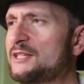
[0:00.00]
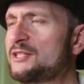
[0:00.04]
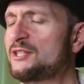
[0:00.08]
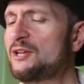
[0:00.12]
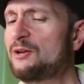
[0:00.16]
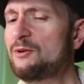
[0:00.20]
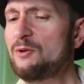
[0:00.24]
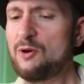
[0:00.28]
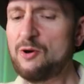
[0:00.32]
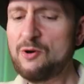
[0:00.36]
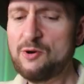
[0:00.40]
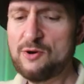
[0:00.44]
it's
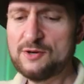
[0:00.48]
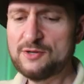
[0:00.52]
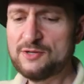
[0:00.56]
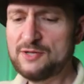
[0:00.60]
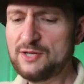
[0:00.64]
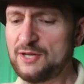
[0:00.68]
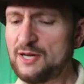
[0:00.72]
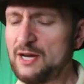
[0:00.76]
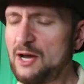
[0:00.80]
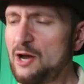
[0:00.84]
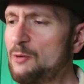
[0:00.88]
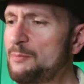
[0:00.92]
so hard
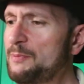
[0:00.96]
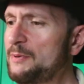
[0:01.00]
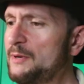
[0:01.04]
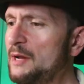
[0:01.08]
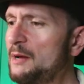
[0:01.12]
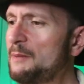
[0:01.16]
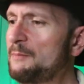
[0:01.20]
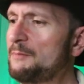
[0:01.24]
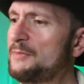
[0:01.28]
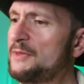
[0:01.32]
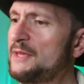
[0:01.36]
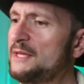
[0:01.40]
to open
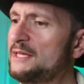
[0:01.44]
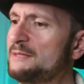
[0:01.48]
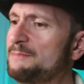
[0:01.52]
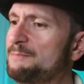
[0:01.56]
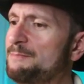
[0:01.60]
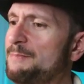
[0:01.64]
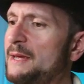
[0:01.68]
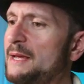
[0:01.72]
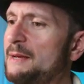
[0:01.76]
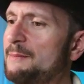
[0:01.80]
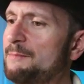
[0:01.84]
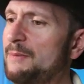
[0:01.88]
up these
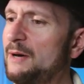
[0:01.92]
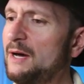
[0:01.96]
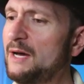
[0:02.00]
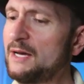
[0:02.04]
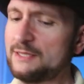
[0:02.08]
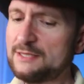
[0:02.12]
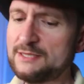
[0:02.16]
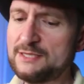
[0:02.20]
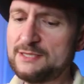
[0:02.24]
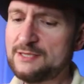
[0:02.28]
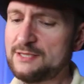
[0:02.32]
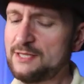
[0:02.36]
big
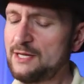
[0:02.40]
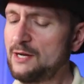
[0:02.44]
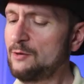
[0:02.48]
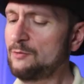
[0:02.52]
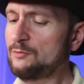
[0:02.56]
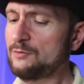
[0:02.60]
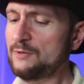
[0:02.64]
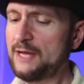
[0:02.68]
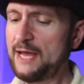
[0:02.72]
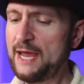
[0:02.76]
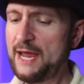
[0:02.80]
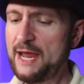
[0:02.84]
boxes
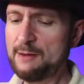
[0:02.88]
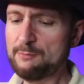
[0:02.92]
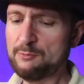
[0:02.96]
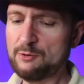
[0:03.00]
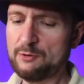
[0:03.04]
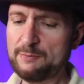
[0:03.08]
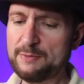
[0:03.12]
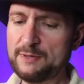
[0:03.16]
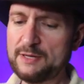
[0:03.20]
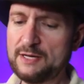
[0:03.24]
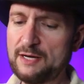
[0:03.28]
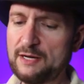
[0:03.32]
on
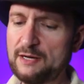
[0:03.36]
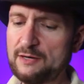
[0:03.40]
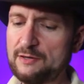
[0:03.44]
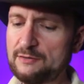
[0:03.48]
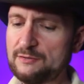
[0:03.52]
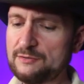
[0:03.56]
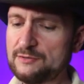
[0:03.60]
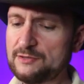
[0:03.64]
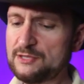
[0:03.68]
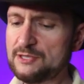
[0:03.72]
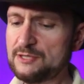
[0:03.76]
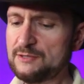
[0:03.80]
camera
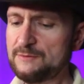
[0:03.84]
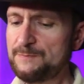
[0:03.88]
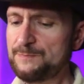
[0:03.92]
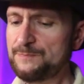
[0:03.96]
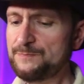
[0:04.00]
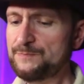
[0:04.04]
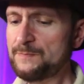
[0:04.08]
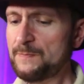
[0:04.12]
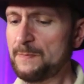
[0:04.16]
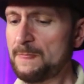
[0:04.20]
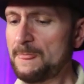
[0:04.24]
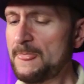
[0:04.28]
because
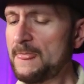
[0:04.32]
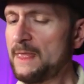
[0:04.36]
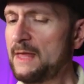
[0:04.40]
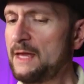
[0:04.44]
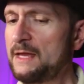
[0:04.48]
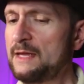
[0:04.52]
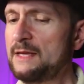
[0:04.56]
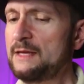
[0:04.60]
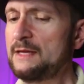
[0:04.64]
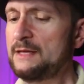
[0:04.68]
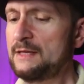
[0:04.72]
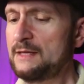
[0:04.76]

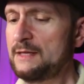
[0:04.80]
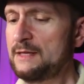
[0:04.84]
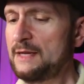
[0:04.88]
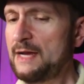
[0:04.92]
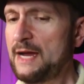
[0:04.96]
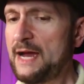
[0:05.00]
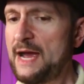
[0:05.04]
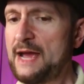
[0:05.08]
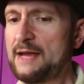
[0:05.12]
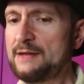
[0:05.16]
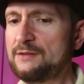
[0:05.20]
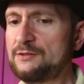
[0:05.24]

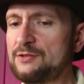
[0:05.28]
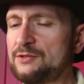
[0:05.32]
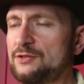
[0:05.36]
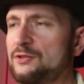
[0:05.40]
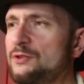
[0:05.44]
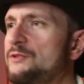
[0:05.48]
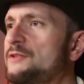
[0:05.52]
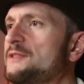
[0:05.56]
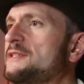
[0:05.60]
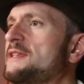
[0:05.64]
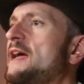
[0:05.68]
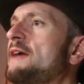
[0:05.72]
to
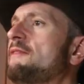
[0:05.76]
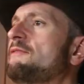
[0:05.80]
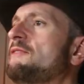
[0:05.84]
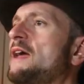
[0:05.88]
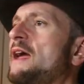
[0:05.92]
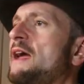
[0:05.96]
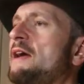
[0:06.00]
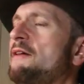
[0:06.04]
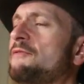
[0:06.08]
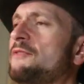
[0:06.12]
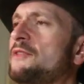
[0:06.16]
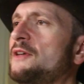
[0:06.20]
do this, I have
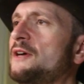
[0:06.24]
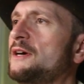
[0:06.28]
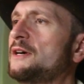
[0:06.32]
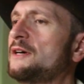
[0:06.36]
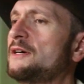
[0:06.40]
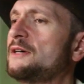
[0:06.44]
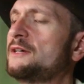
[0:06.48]
to have